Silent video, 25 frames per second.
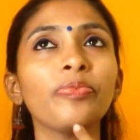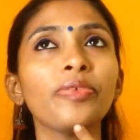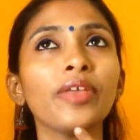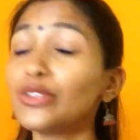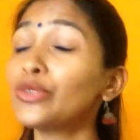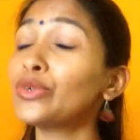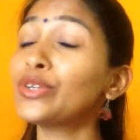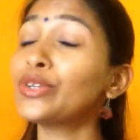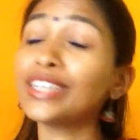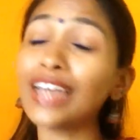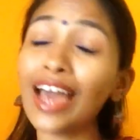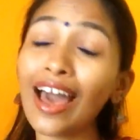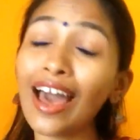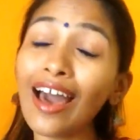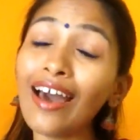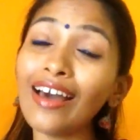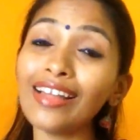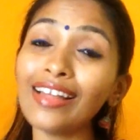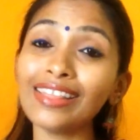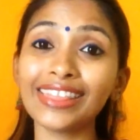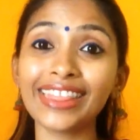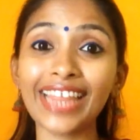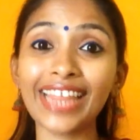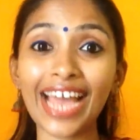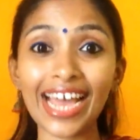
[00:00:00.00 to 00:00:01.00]
So
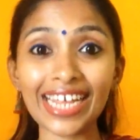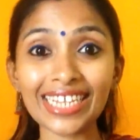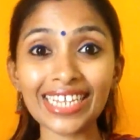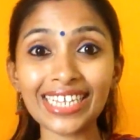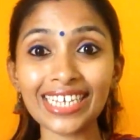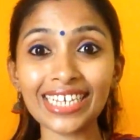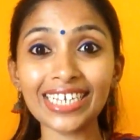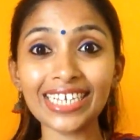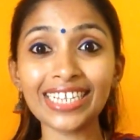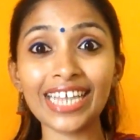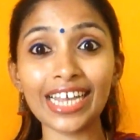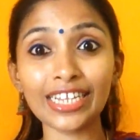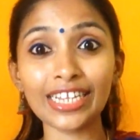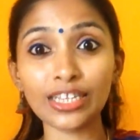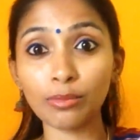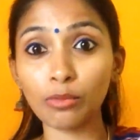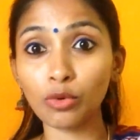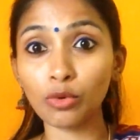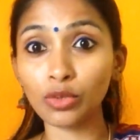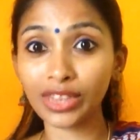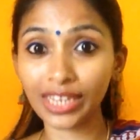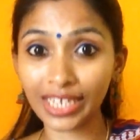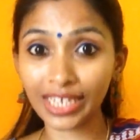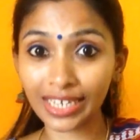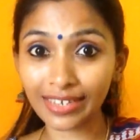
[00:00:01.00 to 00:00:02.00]
yeah, that's it. That's
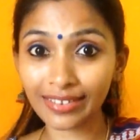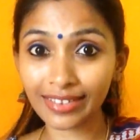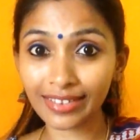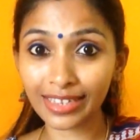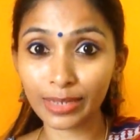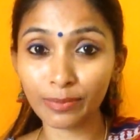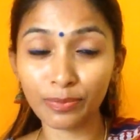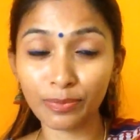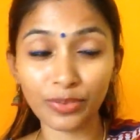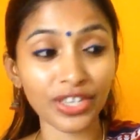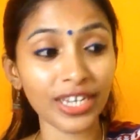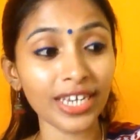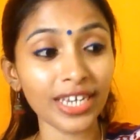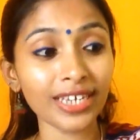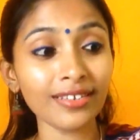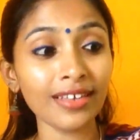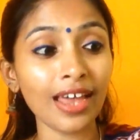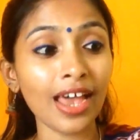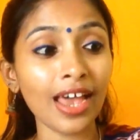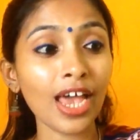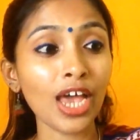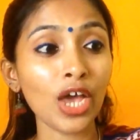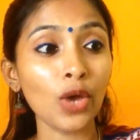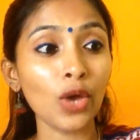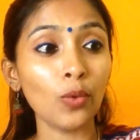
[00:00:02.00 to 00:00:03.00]
about these lipsticks,
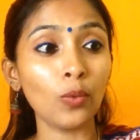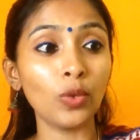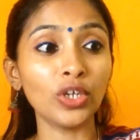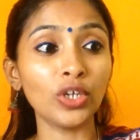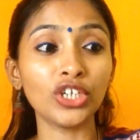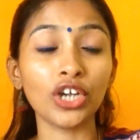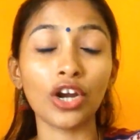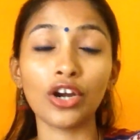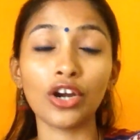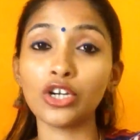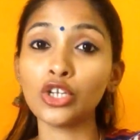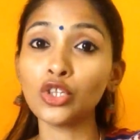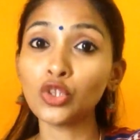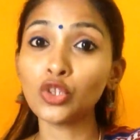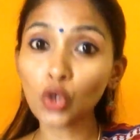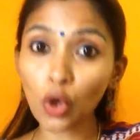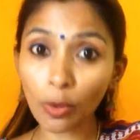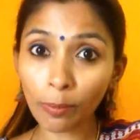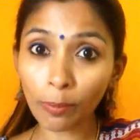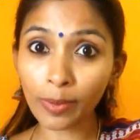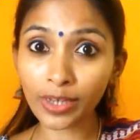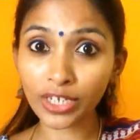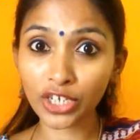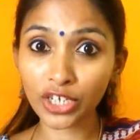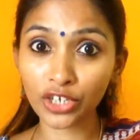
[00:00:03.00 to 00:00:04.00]
which are
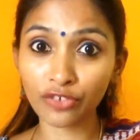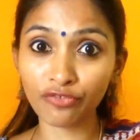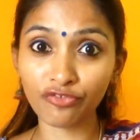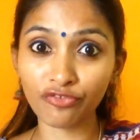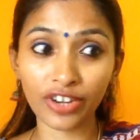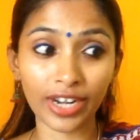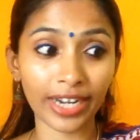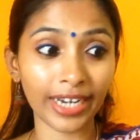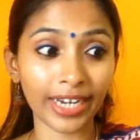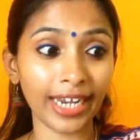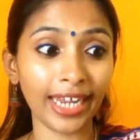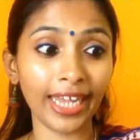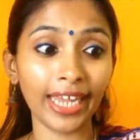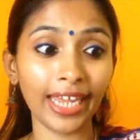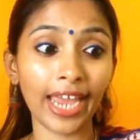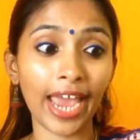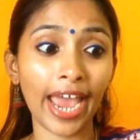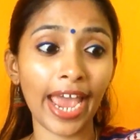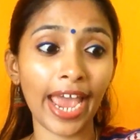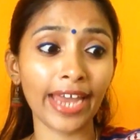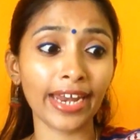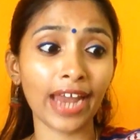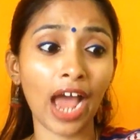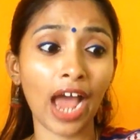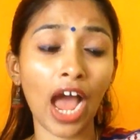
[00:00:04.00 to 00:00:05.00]
so budget friendly,
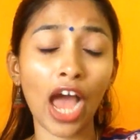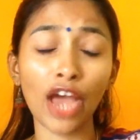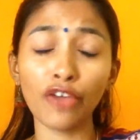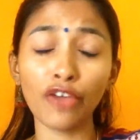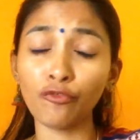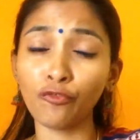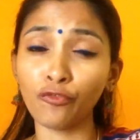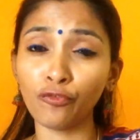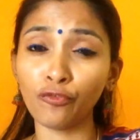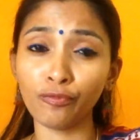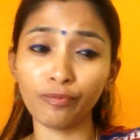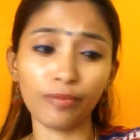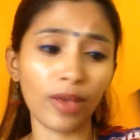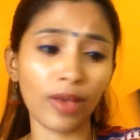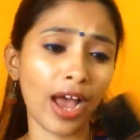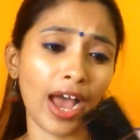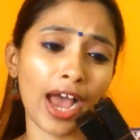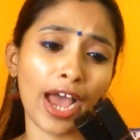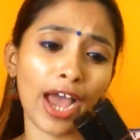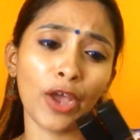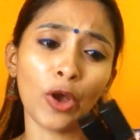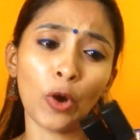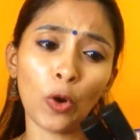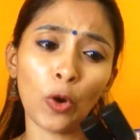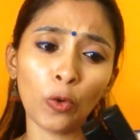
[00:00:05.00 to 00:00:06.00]
and
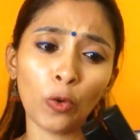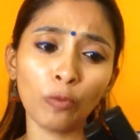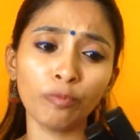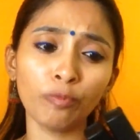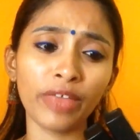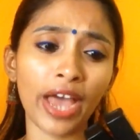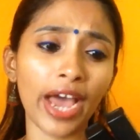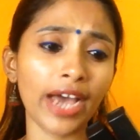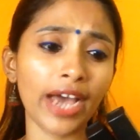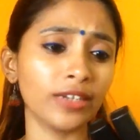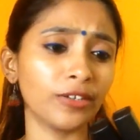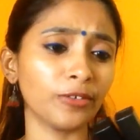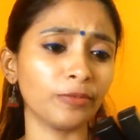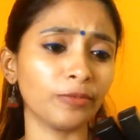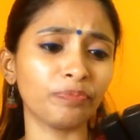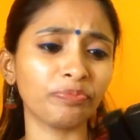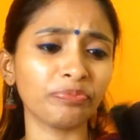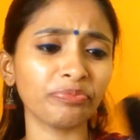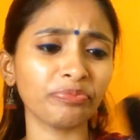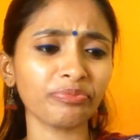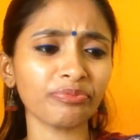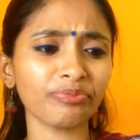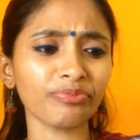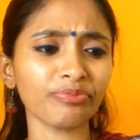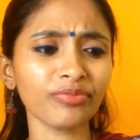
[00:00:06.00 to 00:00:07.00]
I hope that
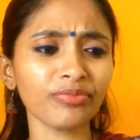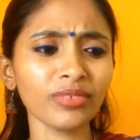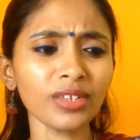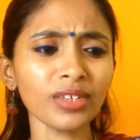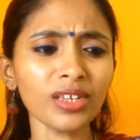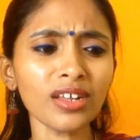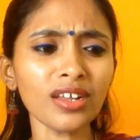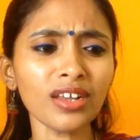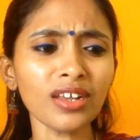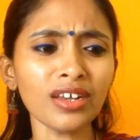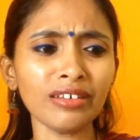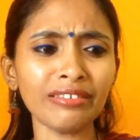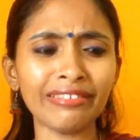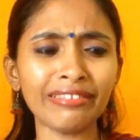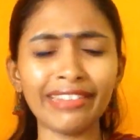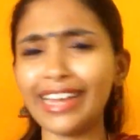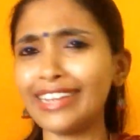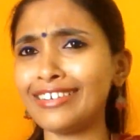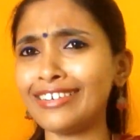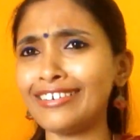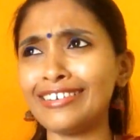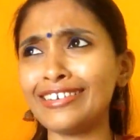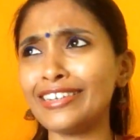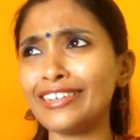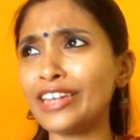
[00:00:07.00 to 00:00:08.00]

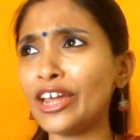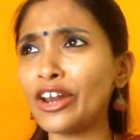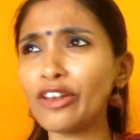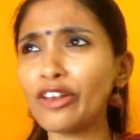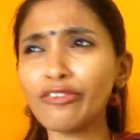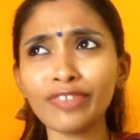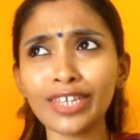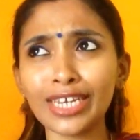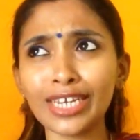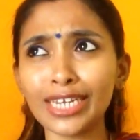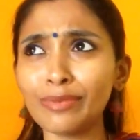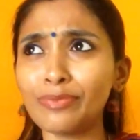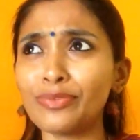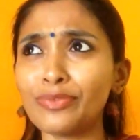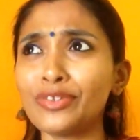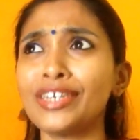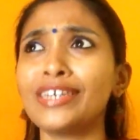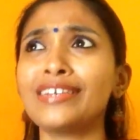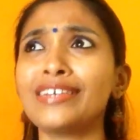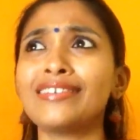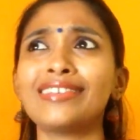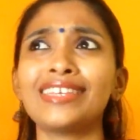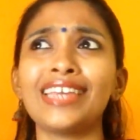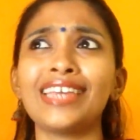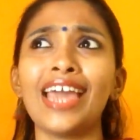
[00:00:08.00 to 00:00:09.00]
none of the
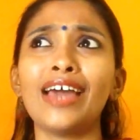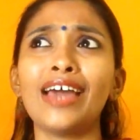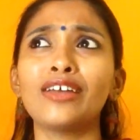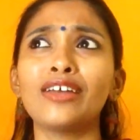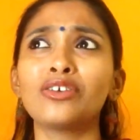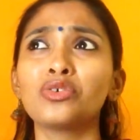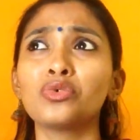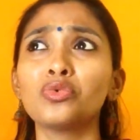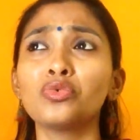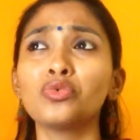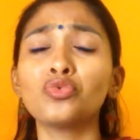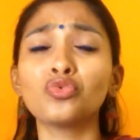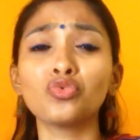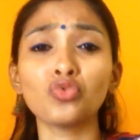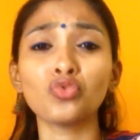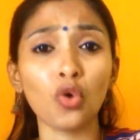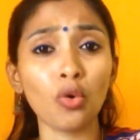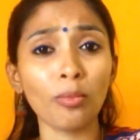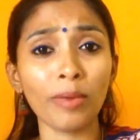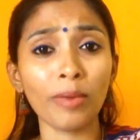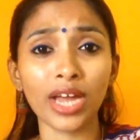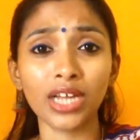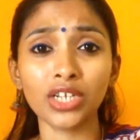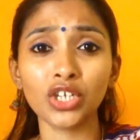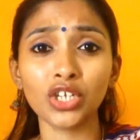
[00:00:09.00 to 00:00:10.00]
lipsticks can do so
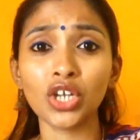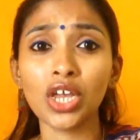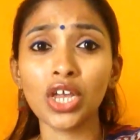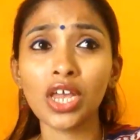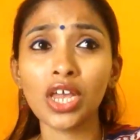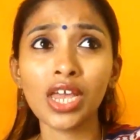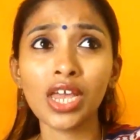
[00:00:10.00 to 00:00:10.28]
much